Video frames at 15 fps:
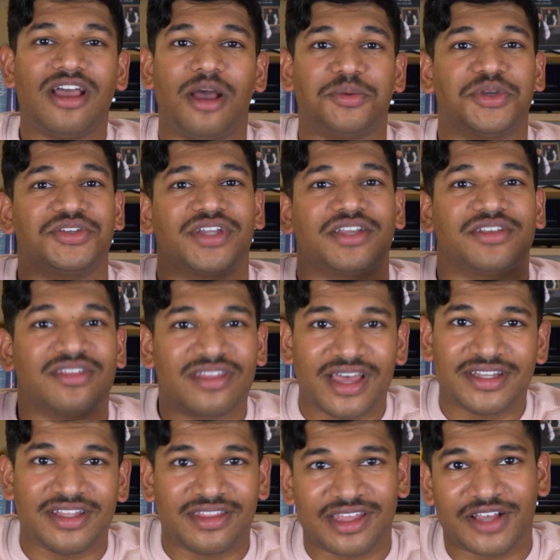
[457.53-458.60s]
I'm trying to get to
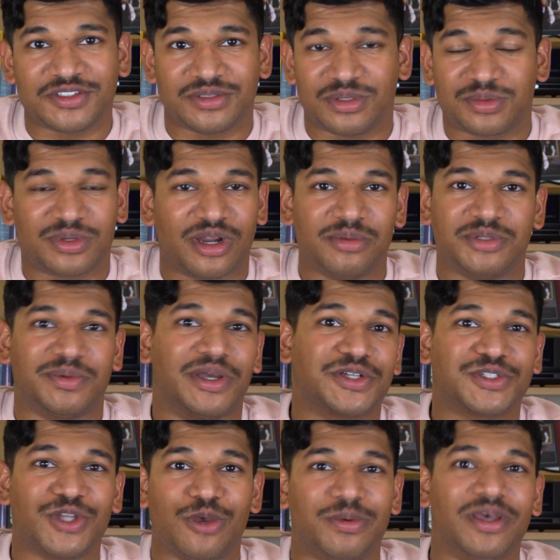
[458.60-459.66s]
13,000 subscribers by
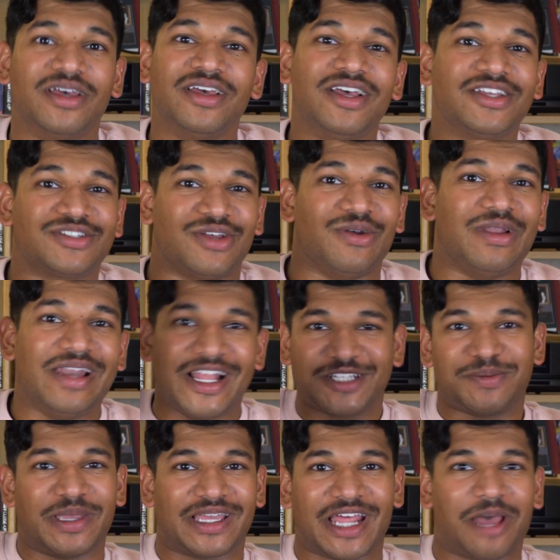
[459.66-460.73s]
October, so let's
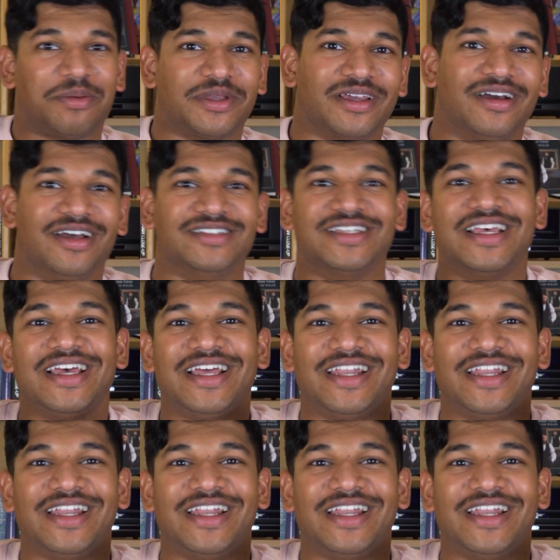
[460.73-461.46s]
make it happen, guys.